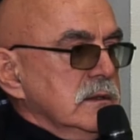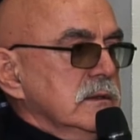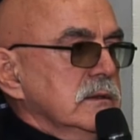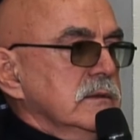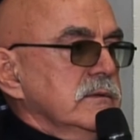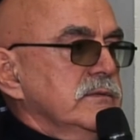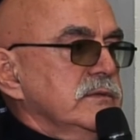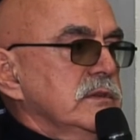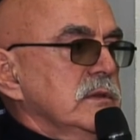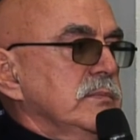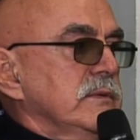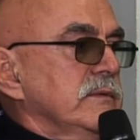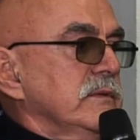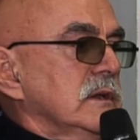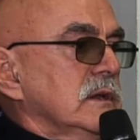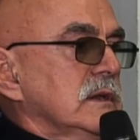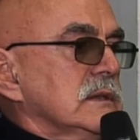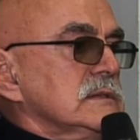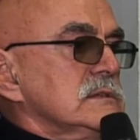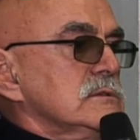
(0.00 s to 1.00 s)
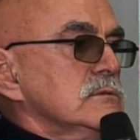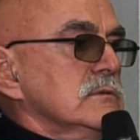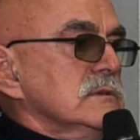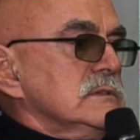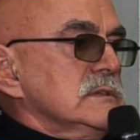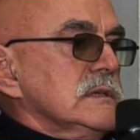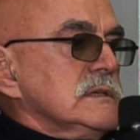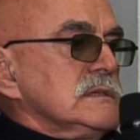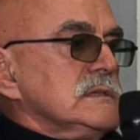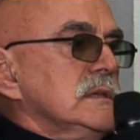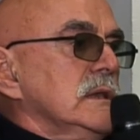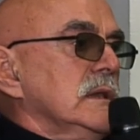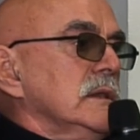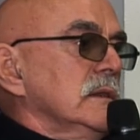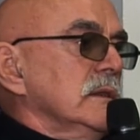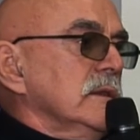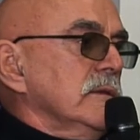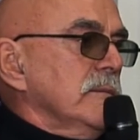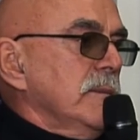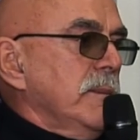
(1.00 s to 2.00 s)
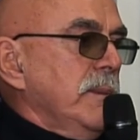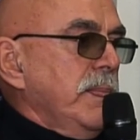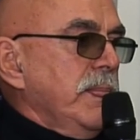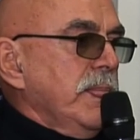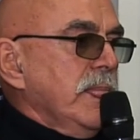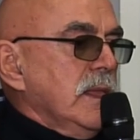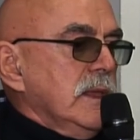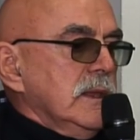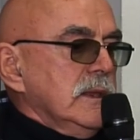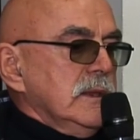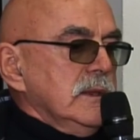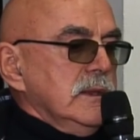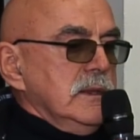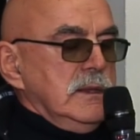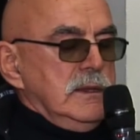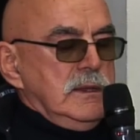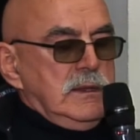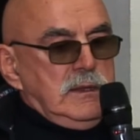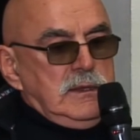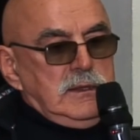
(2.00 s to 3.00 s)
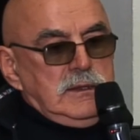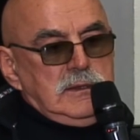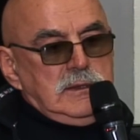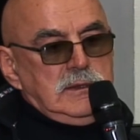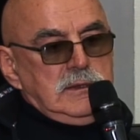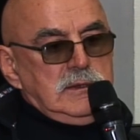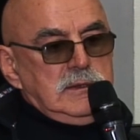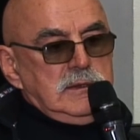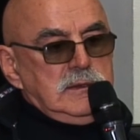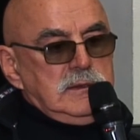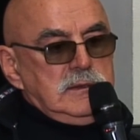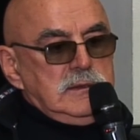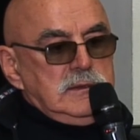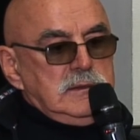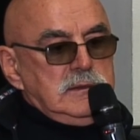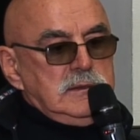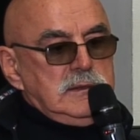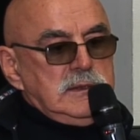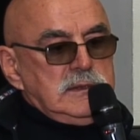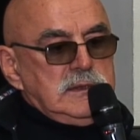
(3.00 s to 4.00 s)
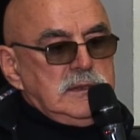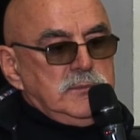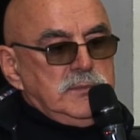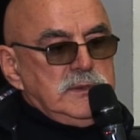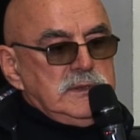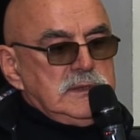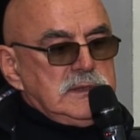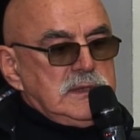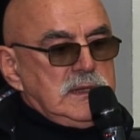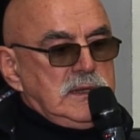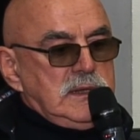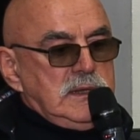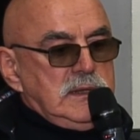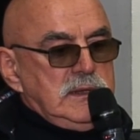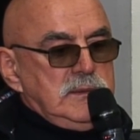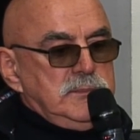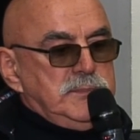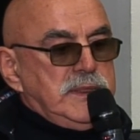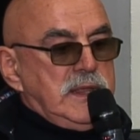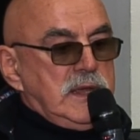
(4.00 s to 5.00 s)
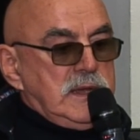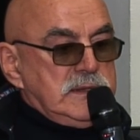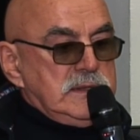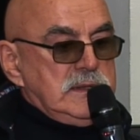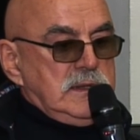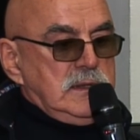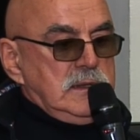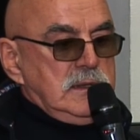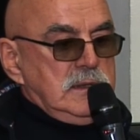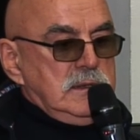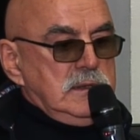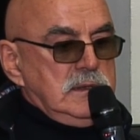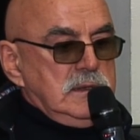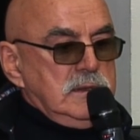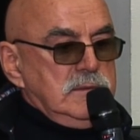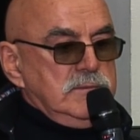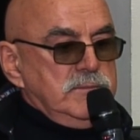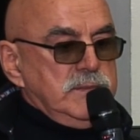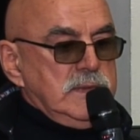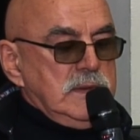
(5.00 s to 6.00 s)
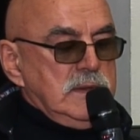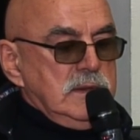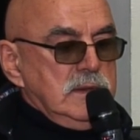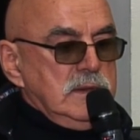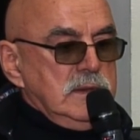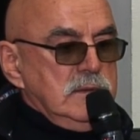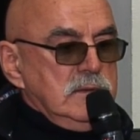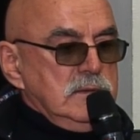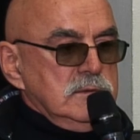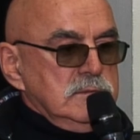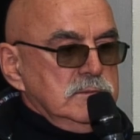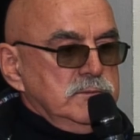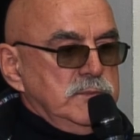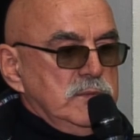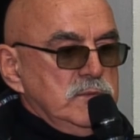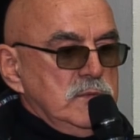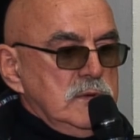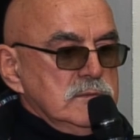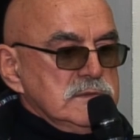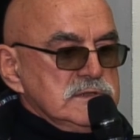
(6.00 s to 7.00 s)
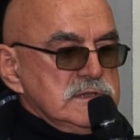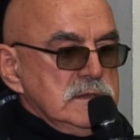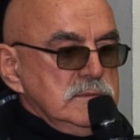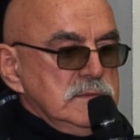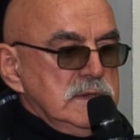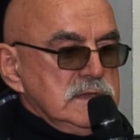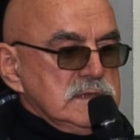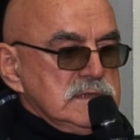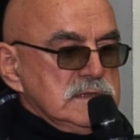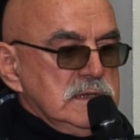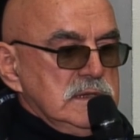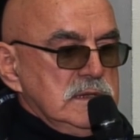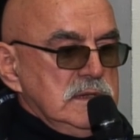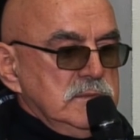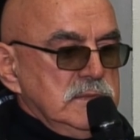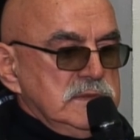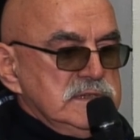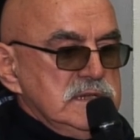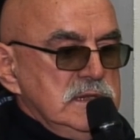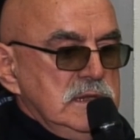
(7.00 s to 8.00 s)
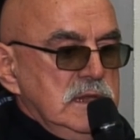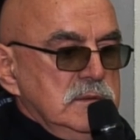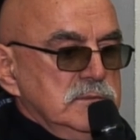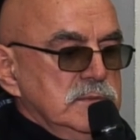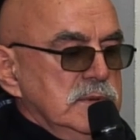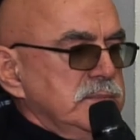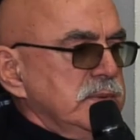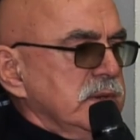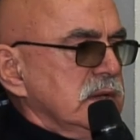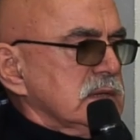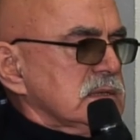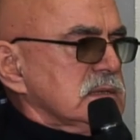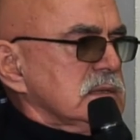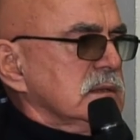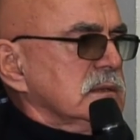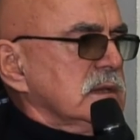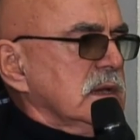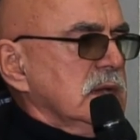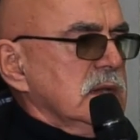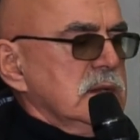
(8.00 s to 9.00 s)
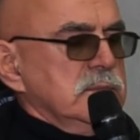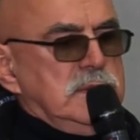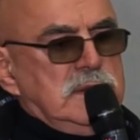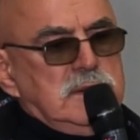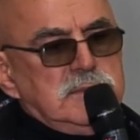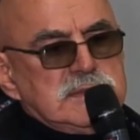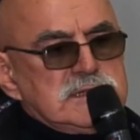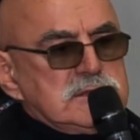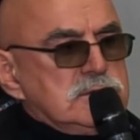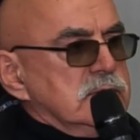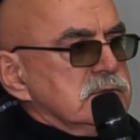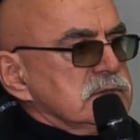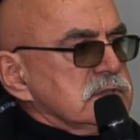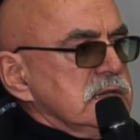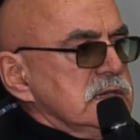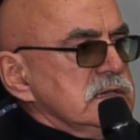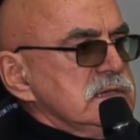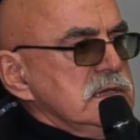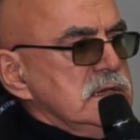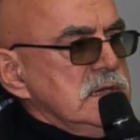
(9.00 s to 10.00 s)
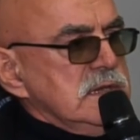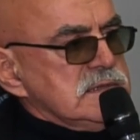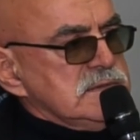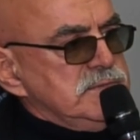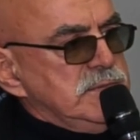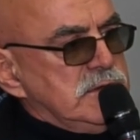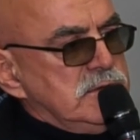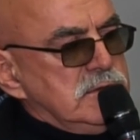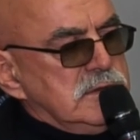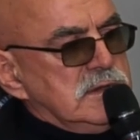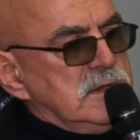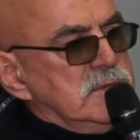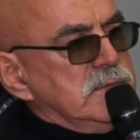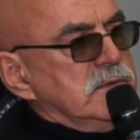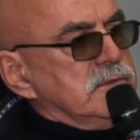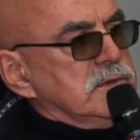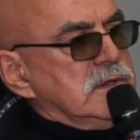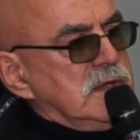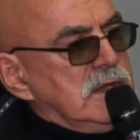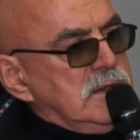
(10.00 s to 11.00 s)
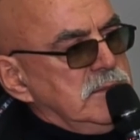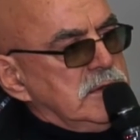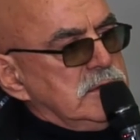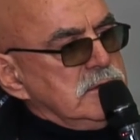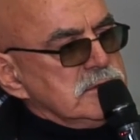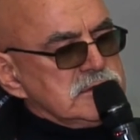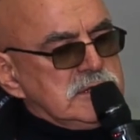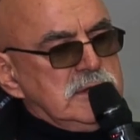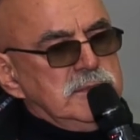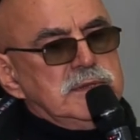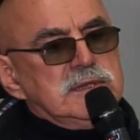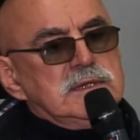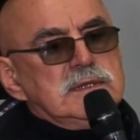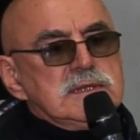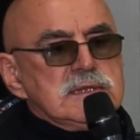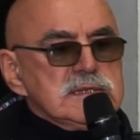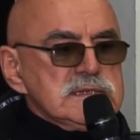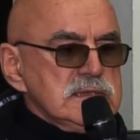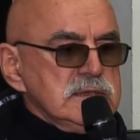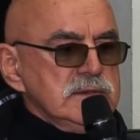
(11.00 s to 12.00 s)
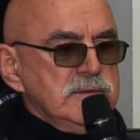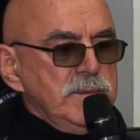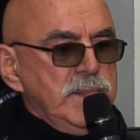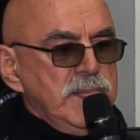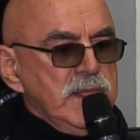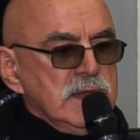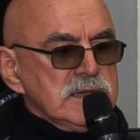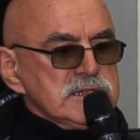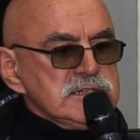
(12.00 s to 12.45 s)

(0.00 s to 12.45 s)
And it turned out he was thinking and he was calculating how to reduce the amount of steel, steel in the standard uh, structures. That was his job.